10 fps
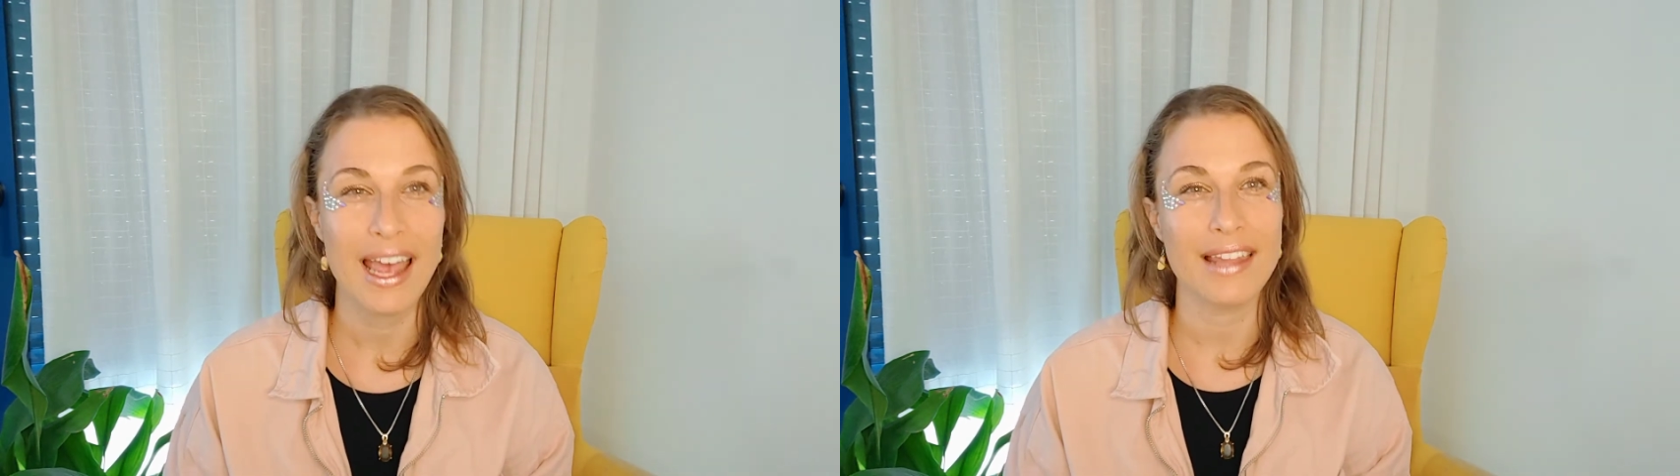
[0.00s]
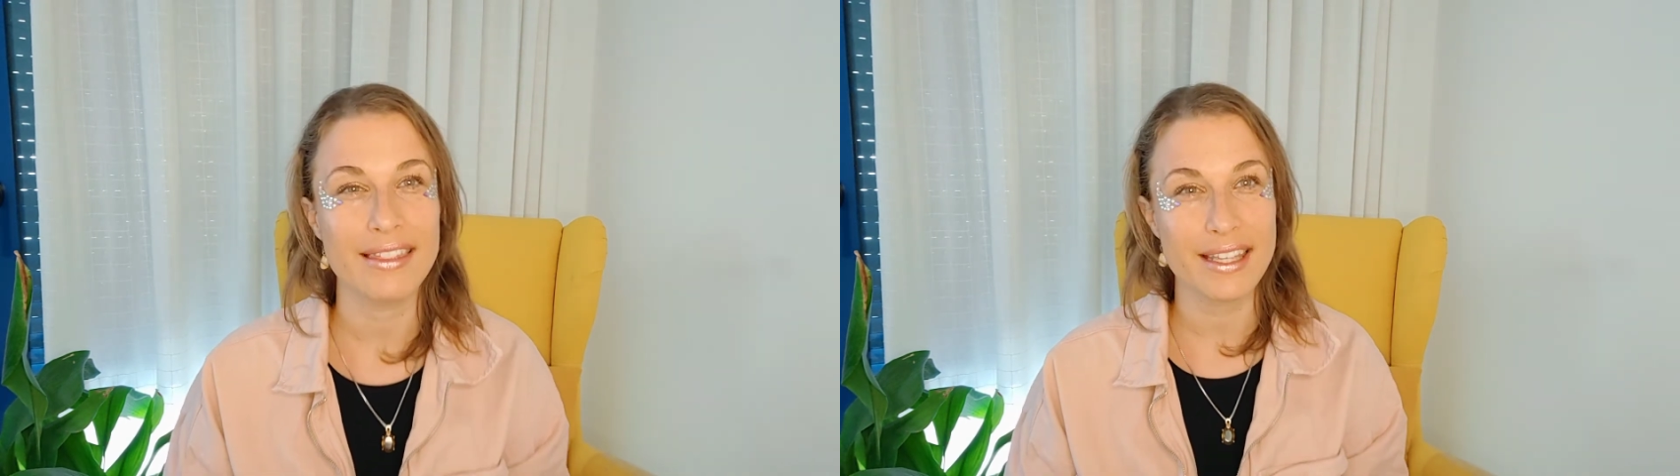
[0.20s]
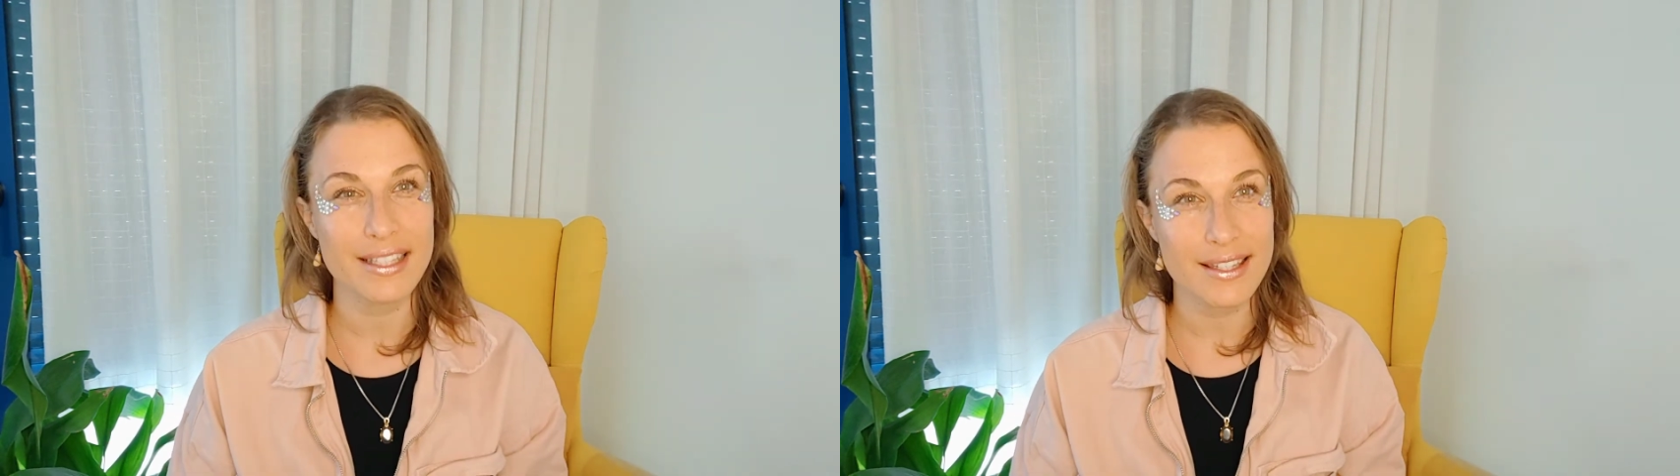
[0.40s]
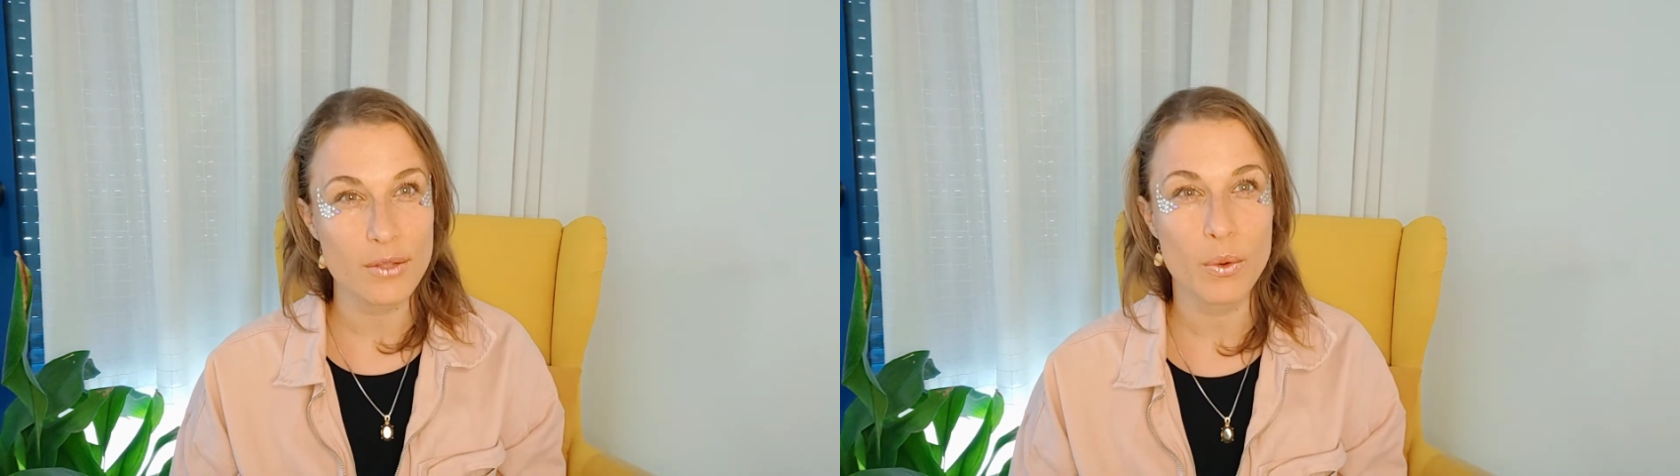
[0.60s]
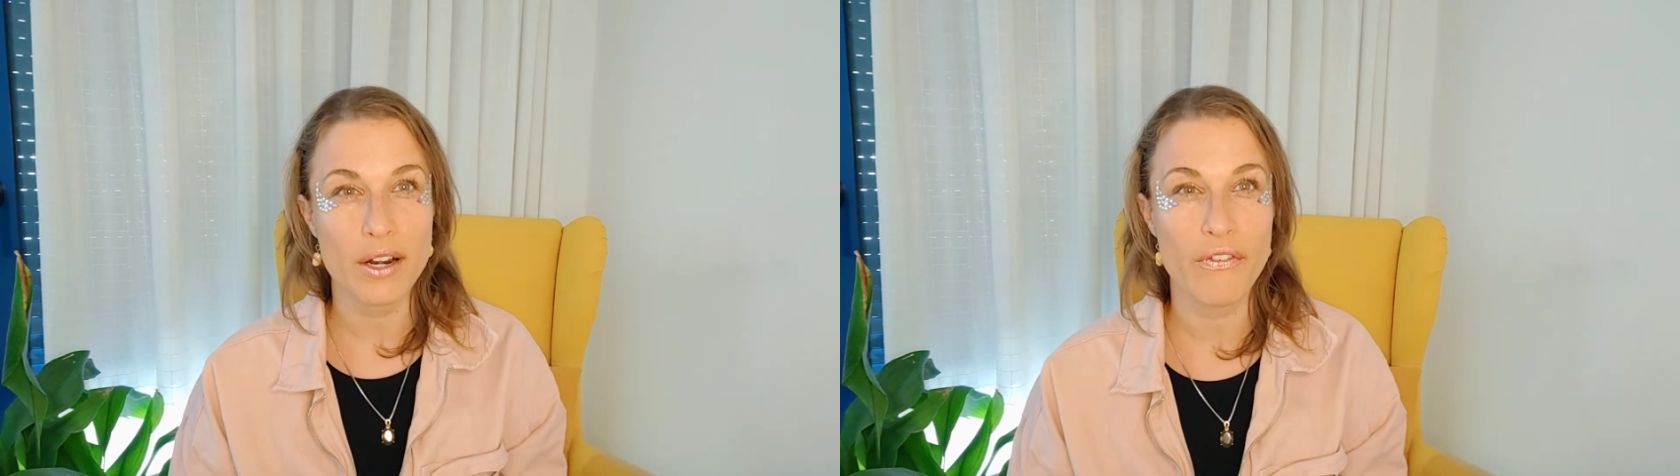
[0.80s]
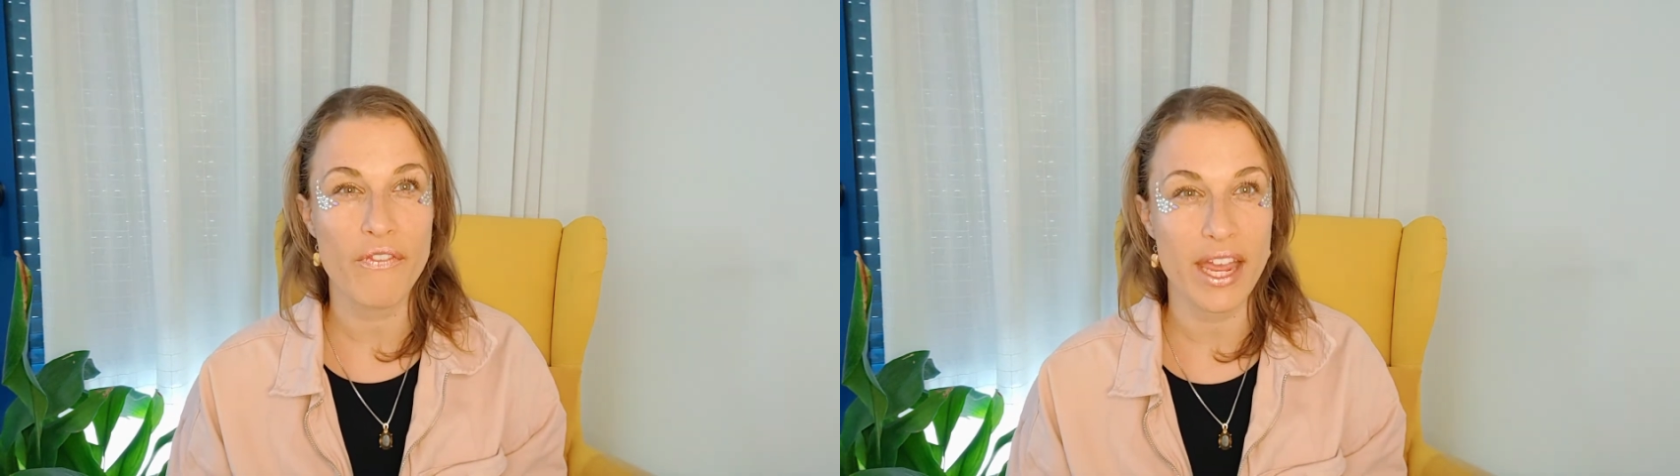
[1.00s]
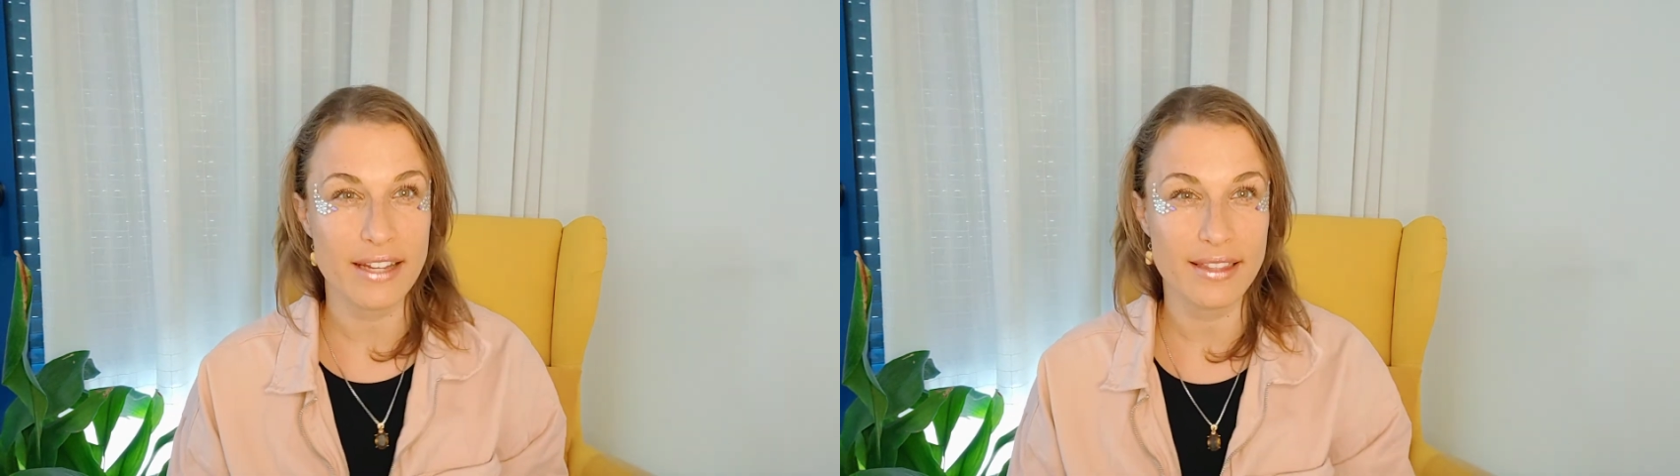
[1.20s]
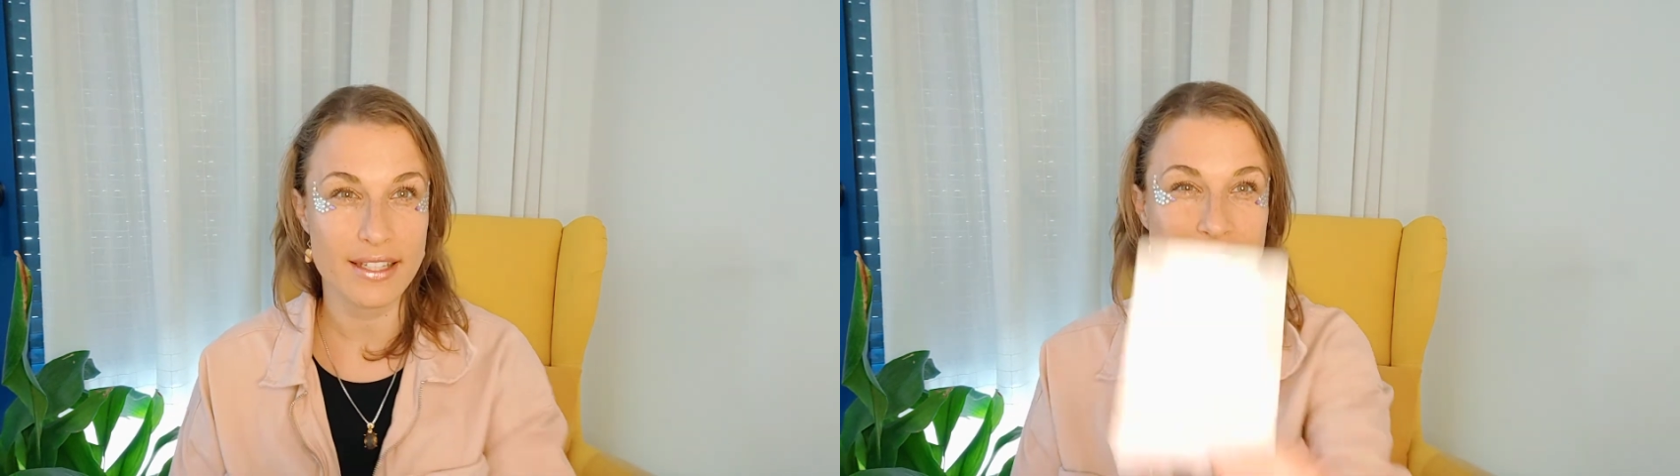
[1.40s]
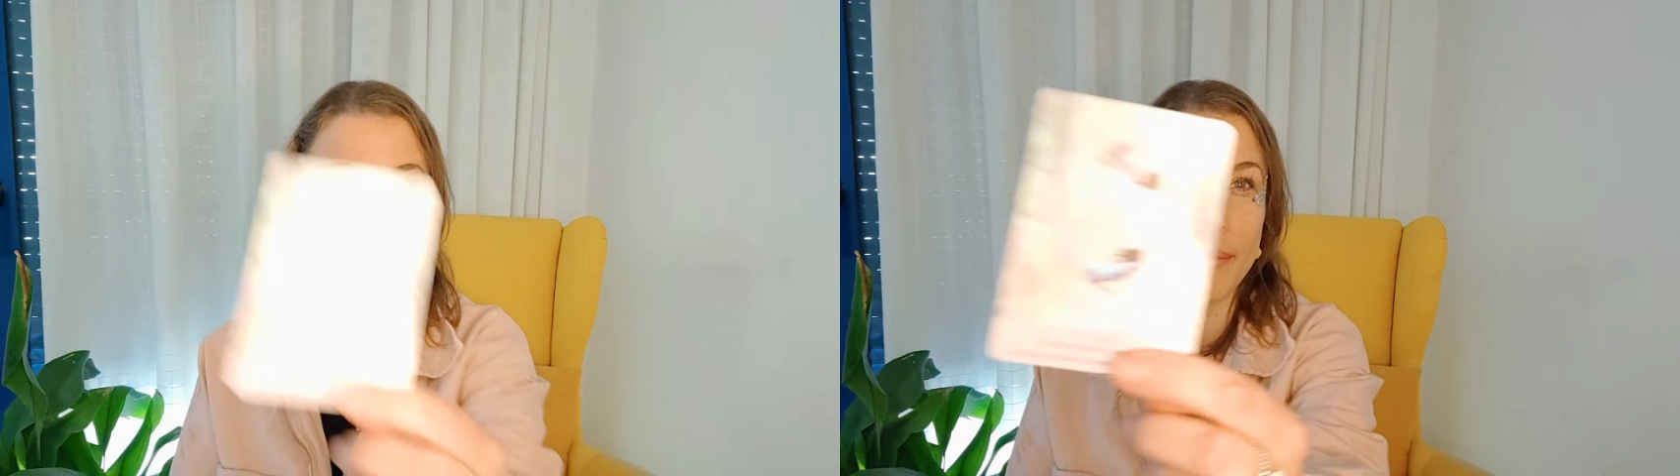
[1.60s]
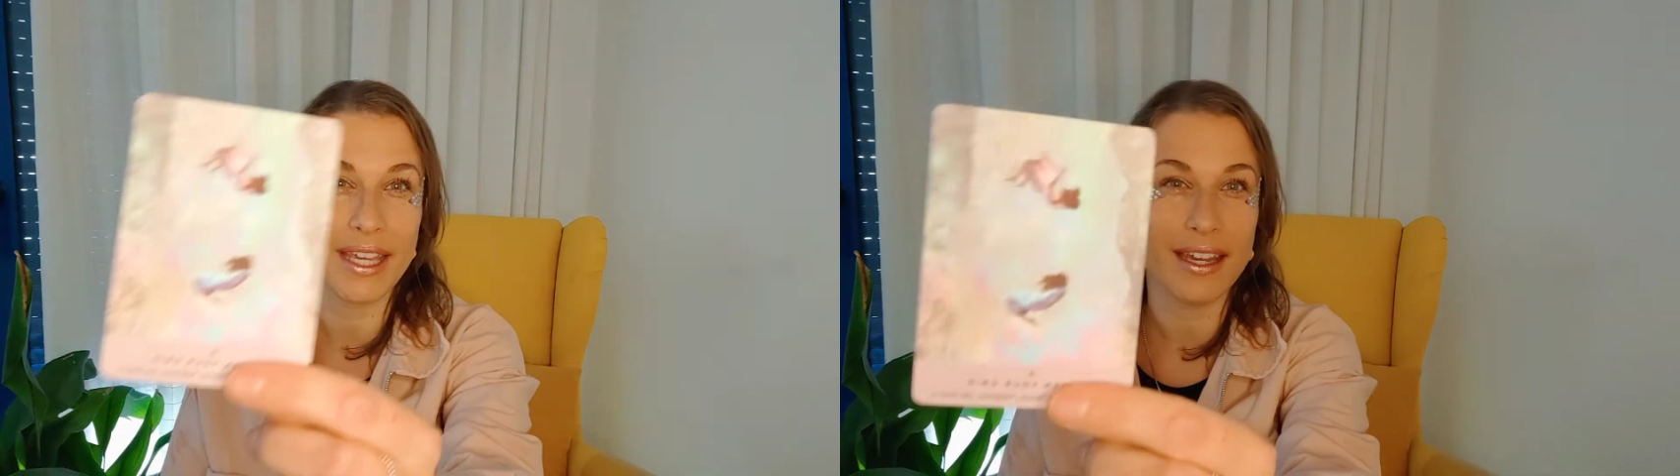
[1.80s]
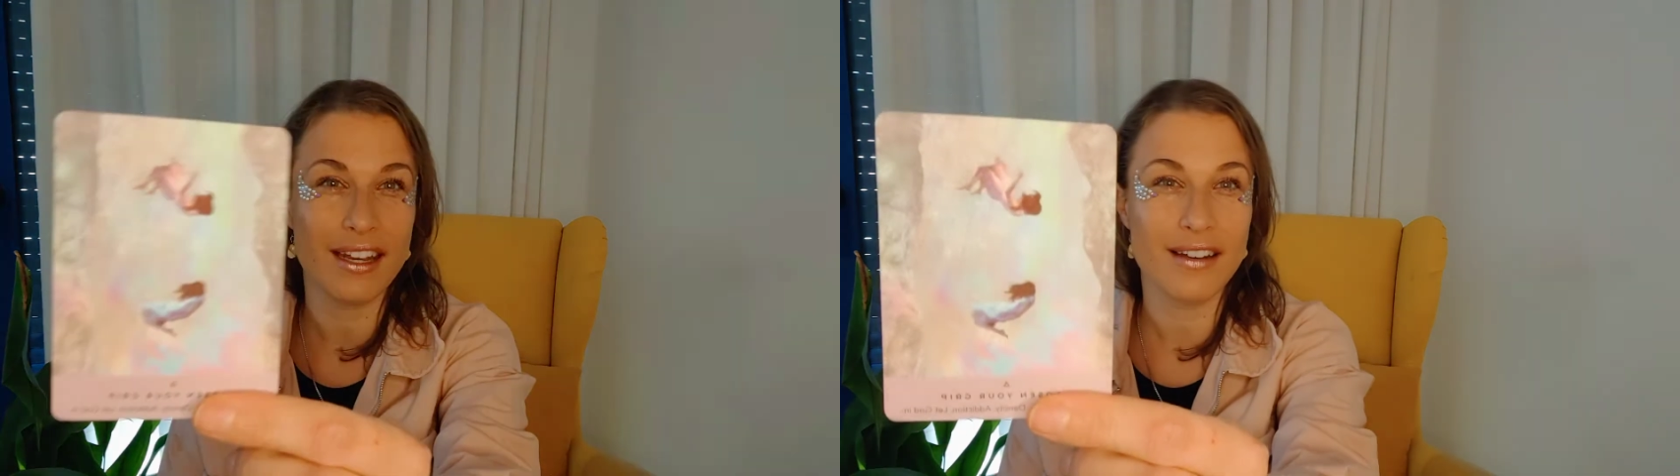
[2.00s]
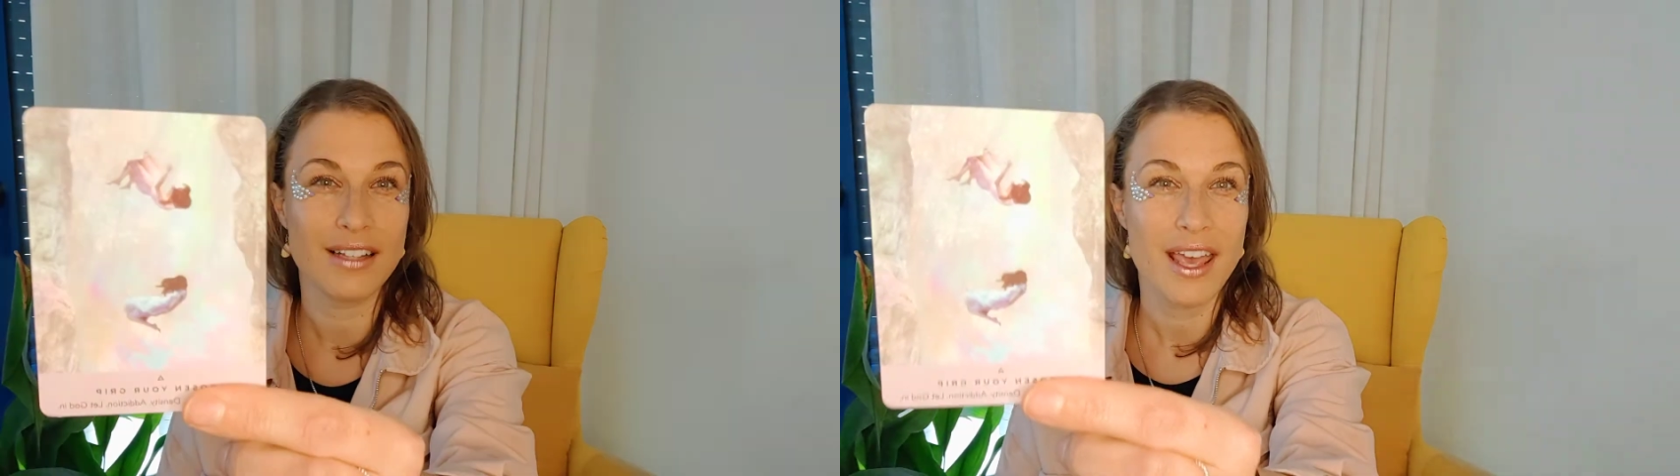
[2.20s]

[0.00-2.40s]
And this is where faith is coming in,